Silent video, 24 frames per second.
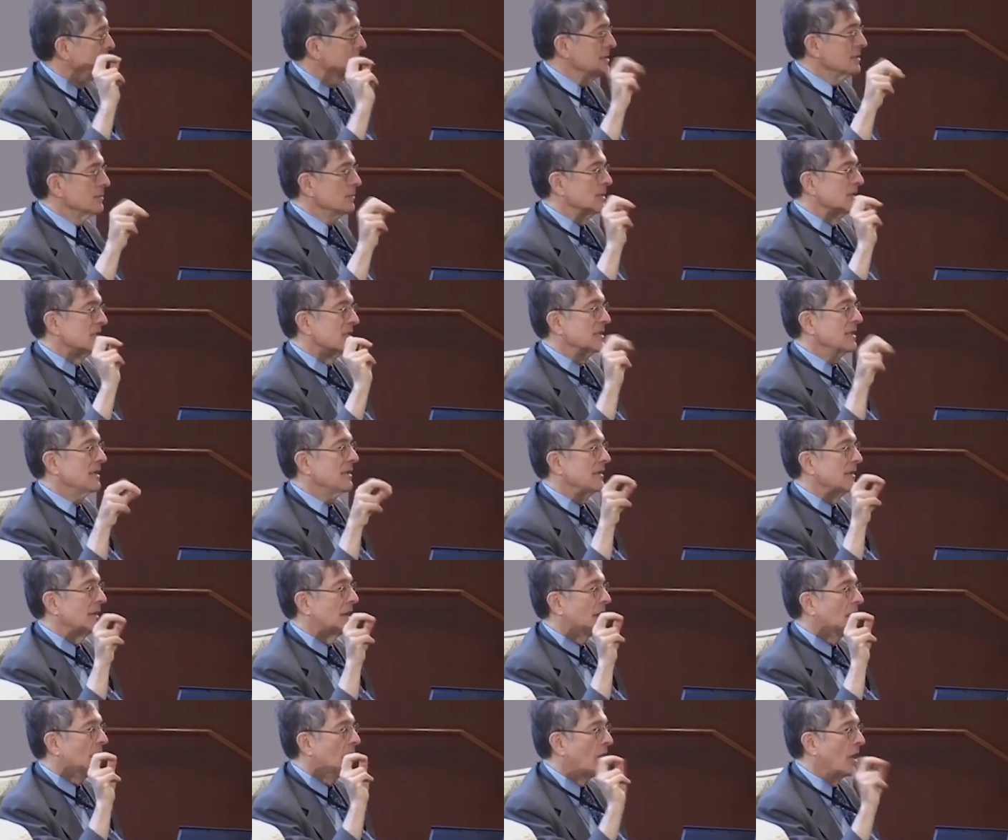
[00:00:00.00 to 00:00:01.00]
This was
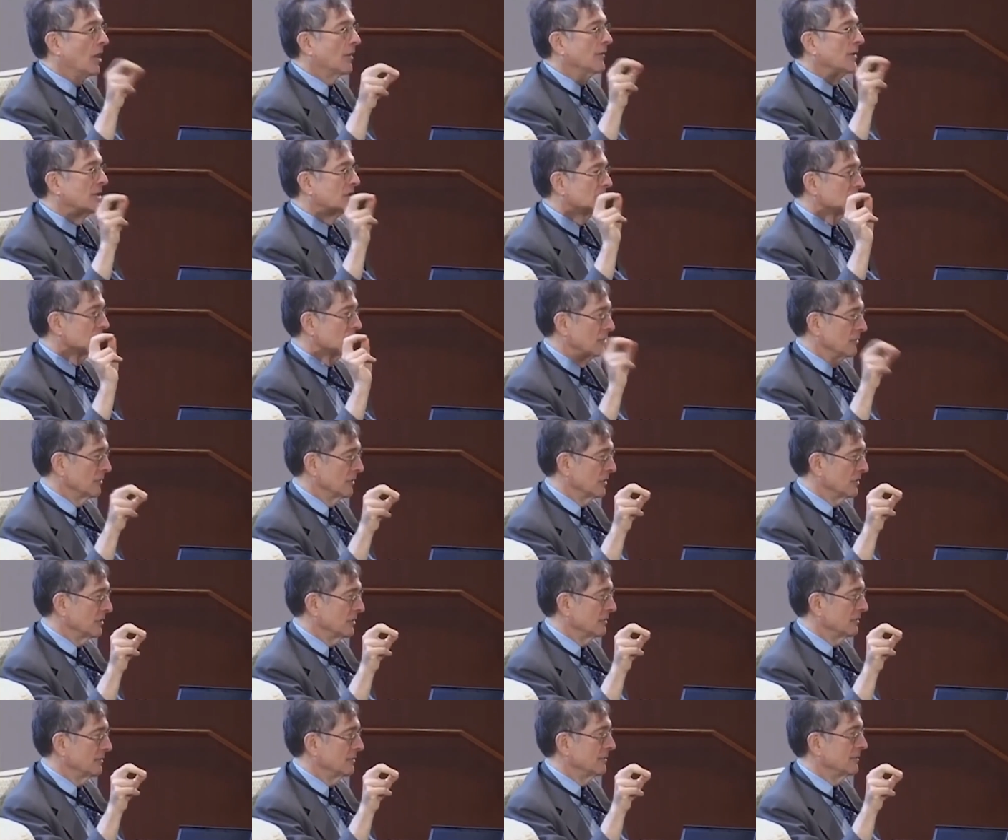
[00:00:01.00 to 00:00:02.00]
the Harvard
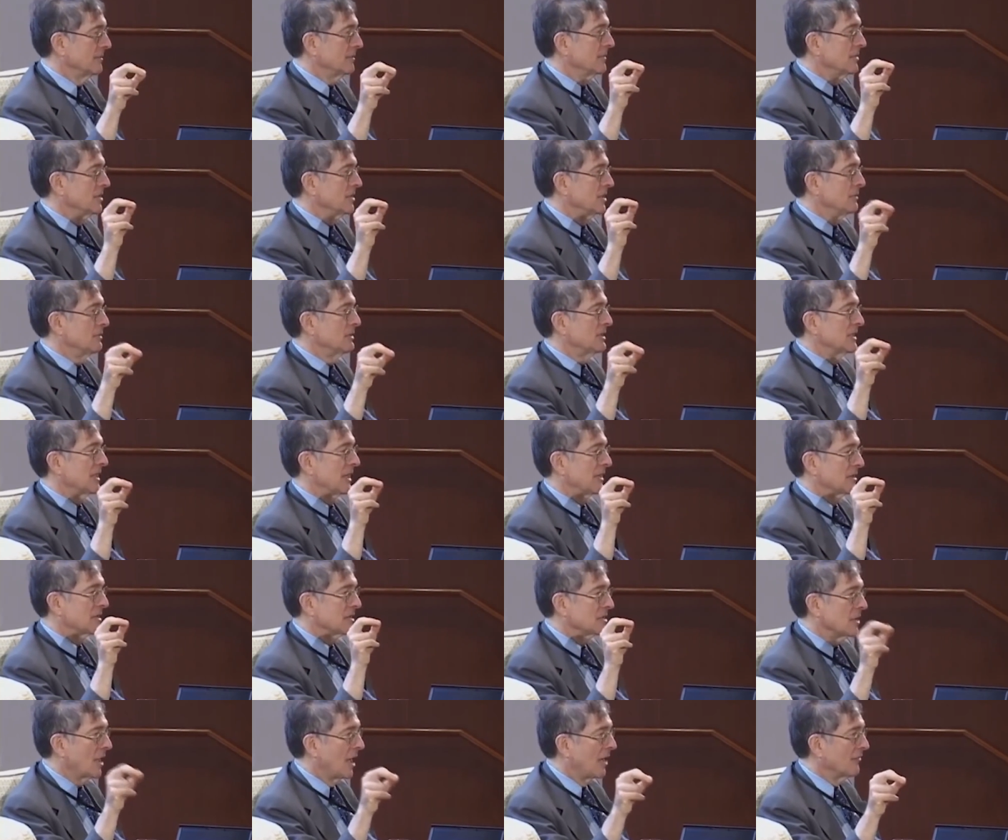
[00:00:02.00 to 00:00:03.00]
student, she was
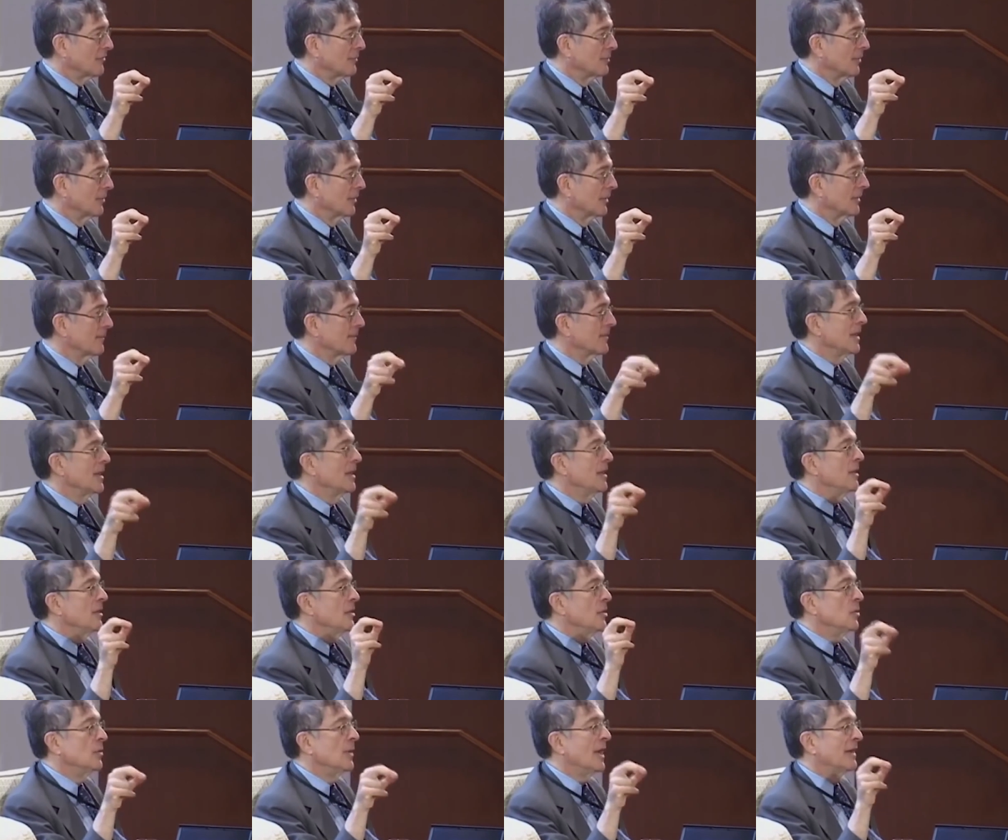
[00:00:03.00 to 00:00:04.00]
then a sophomore,
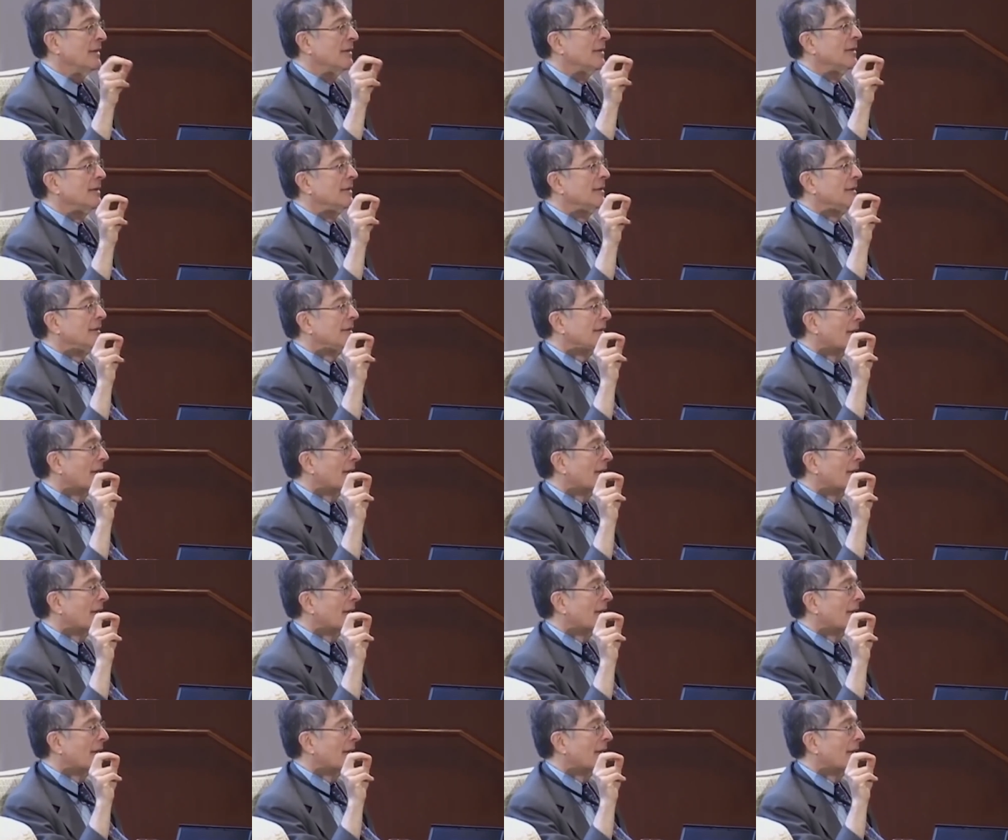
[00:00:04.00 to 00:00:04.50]
who had